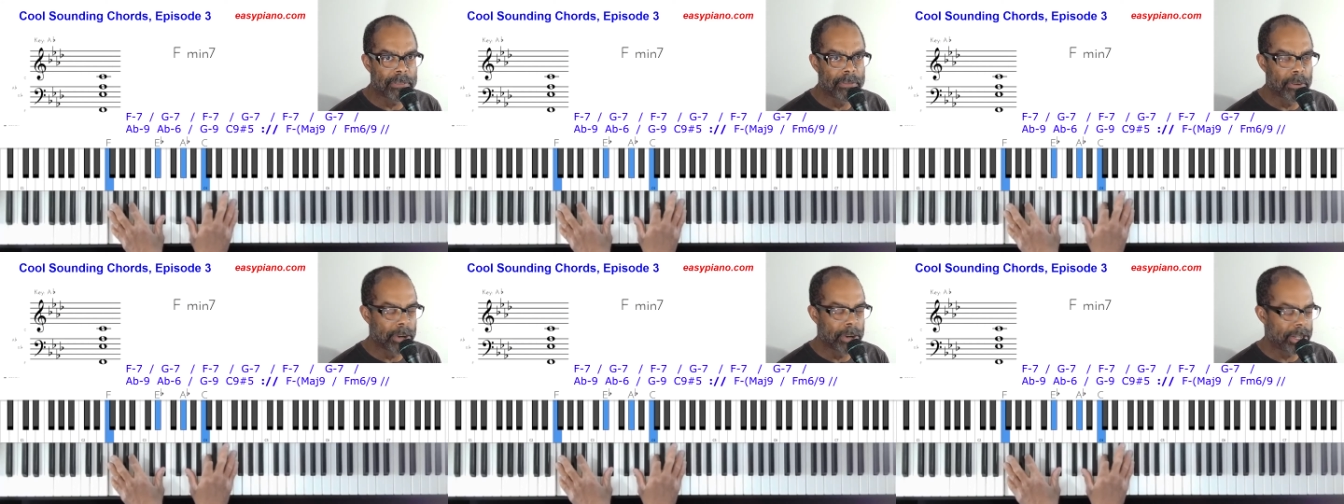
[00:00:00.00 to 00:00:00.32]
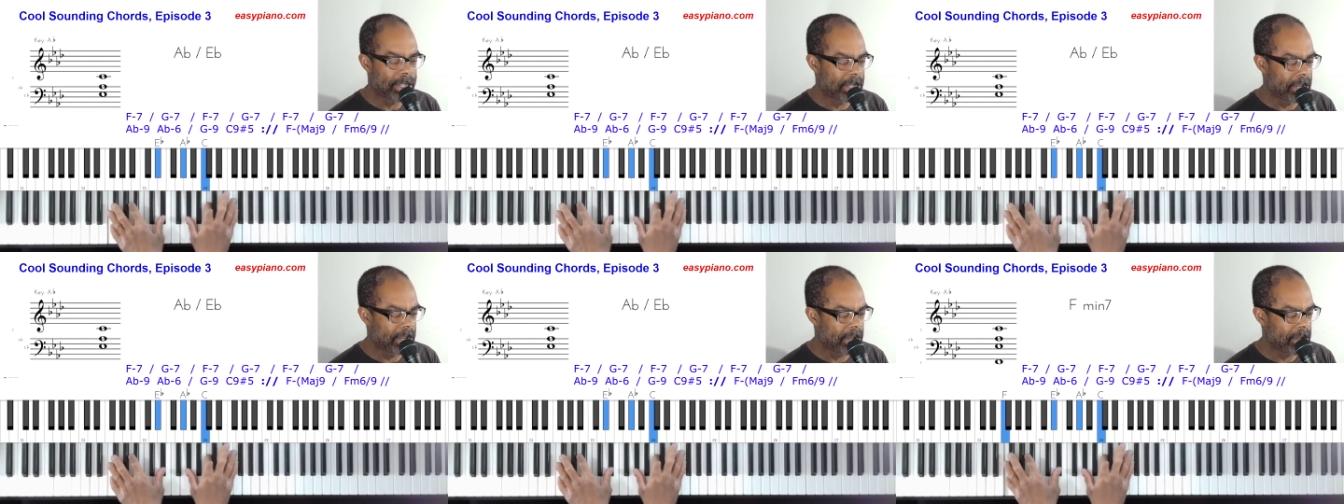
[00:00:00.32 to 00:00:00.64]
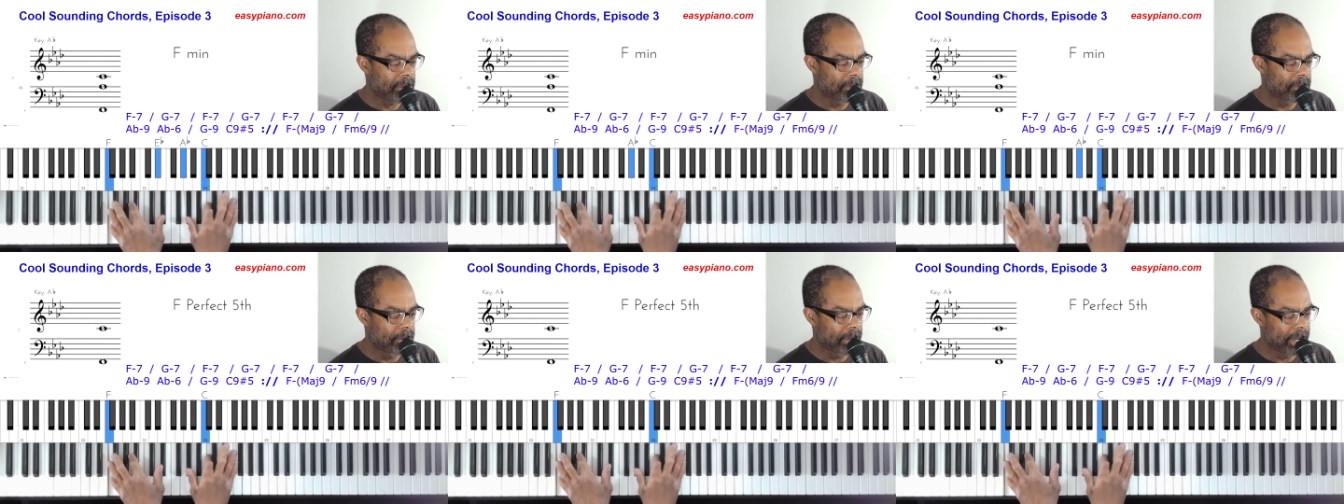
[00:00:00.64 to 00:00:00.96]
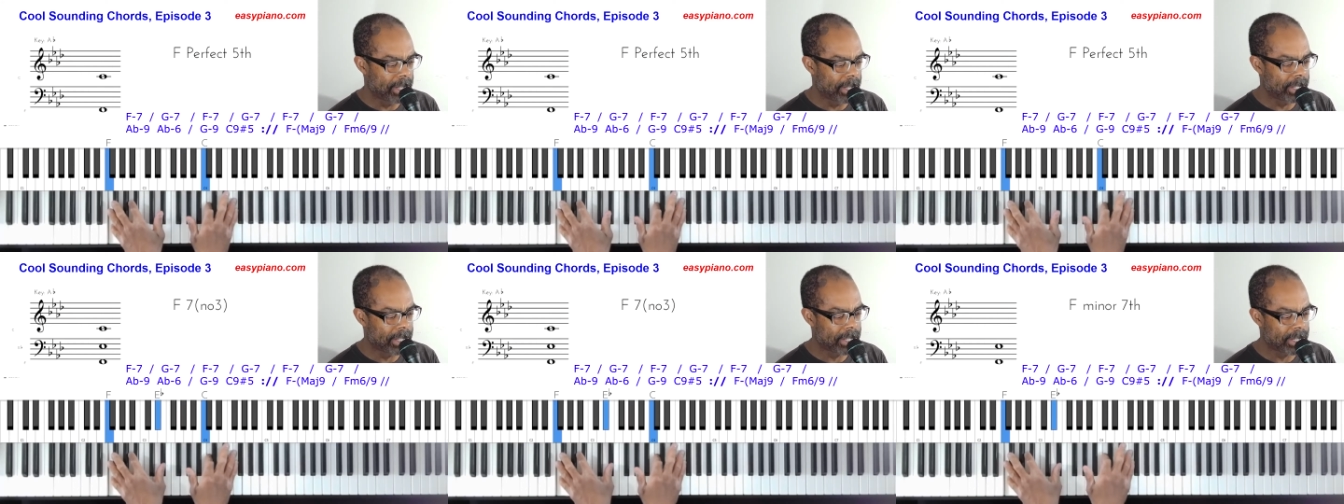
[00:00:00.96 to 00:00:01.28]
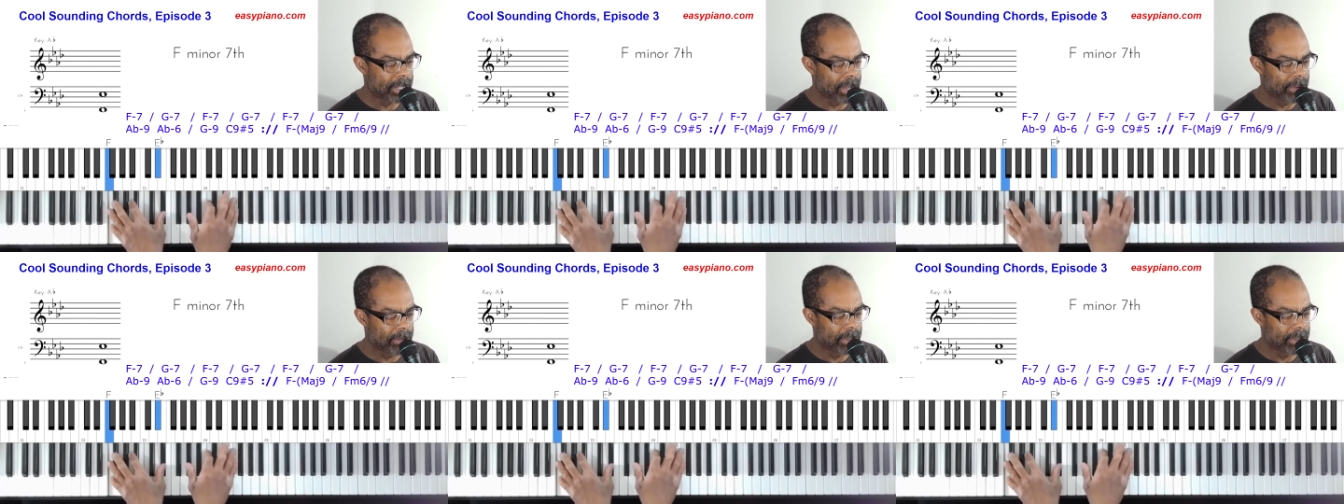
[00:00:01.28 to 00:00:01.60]
Voicing 1,
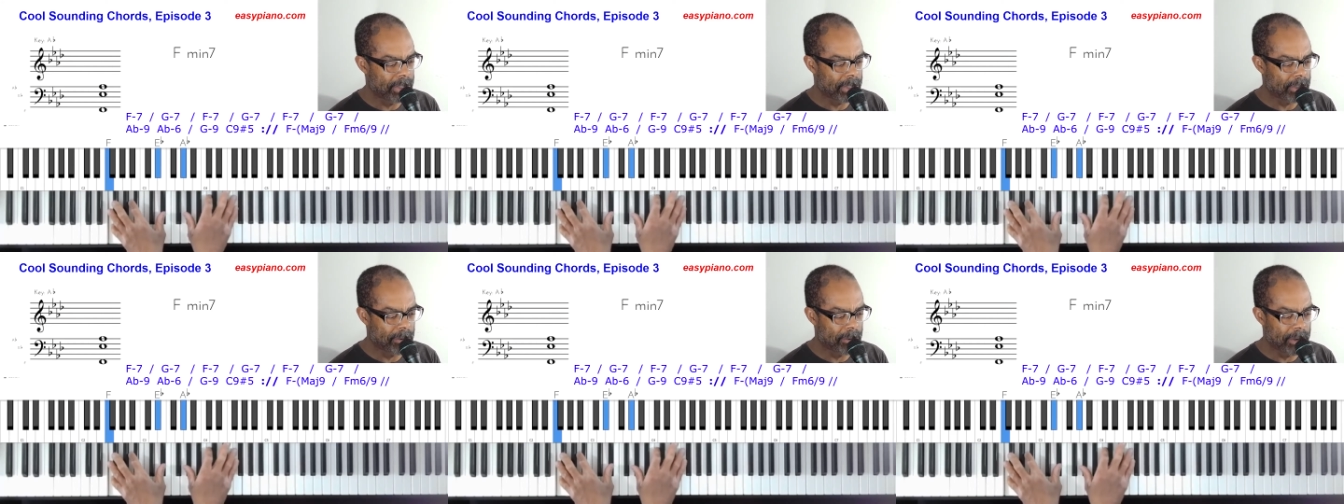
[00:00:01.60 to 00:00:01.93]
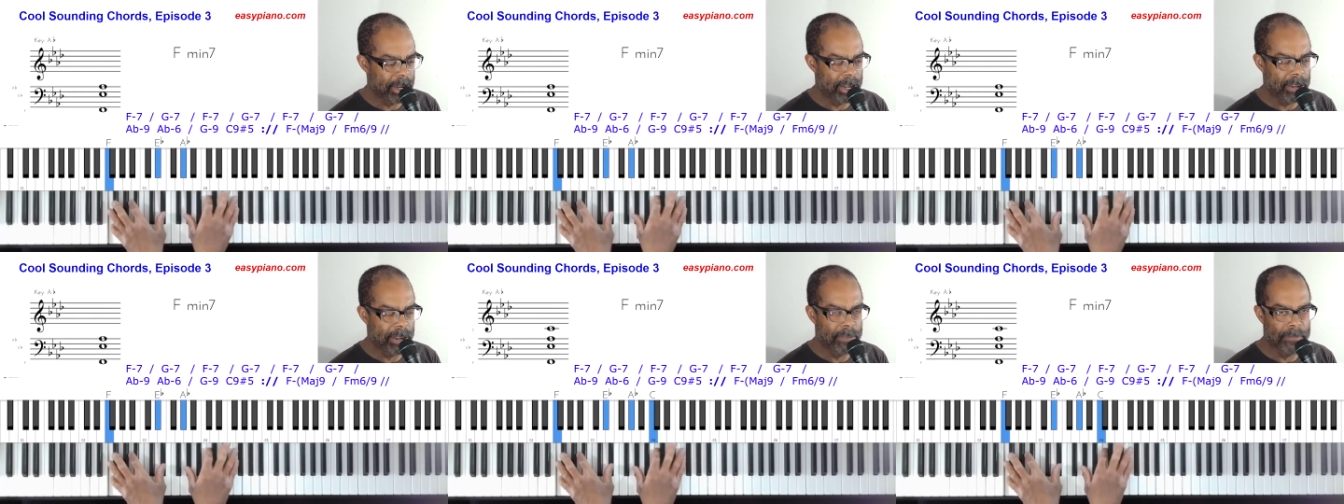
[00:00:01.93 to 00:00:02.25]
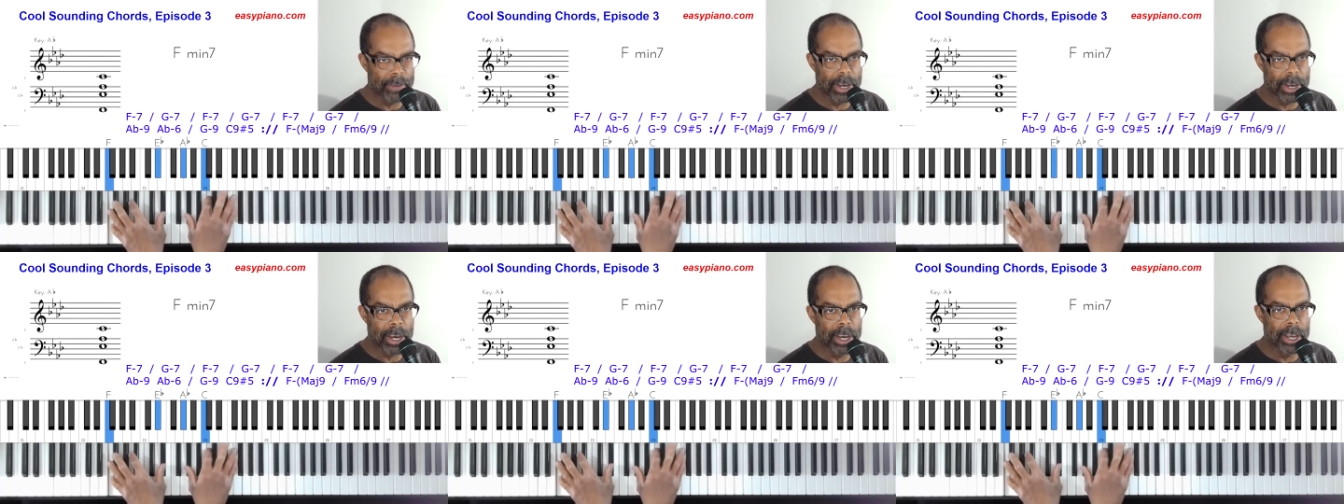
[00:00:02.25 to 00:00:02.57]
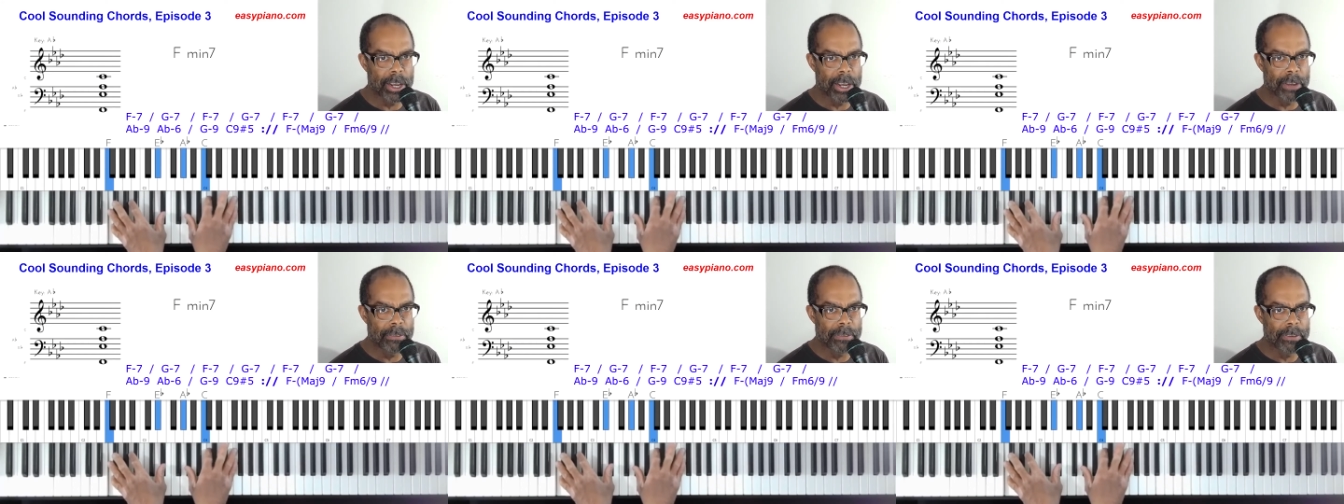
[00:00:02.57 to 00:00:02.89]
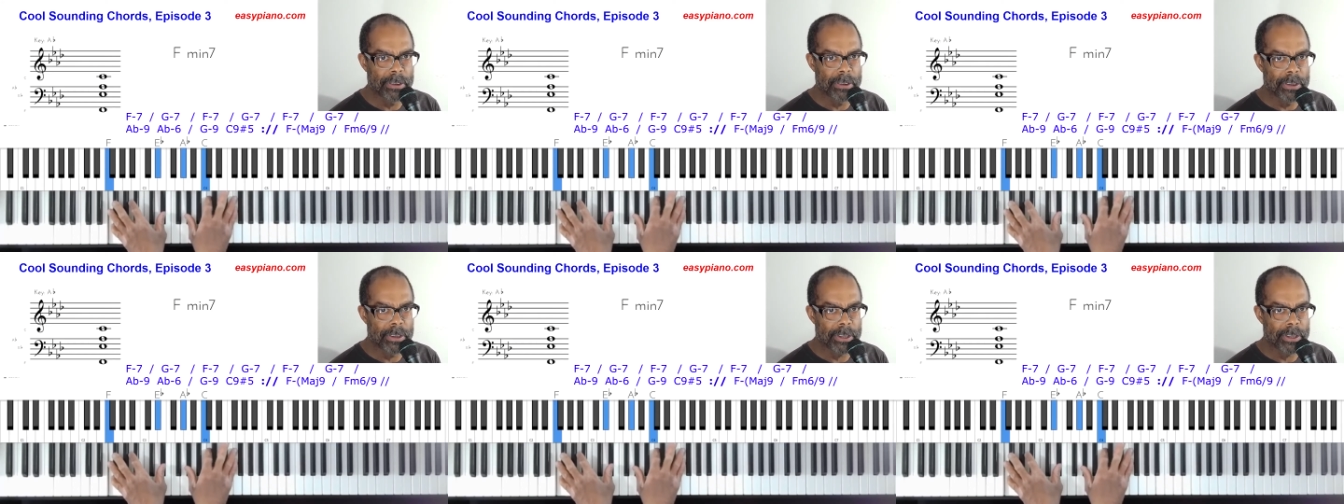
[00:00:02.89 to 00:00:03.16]
7, 3, 5.